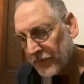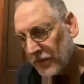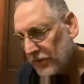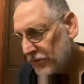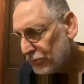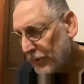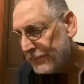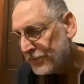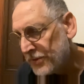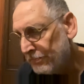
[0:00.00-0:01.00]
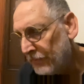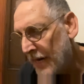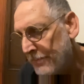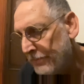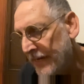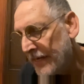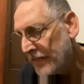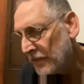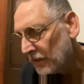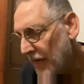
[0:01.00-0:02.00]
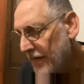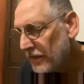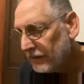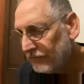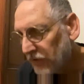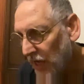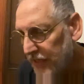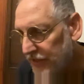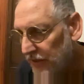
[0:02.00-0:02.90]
sweeps my being like a flood.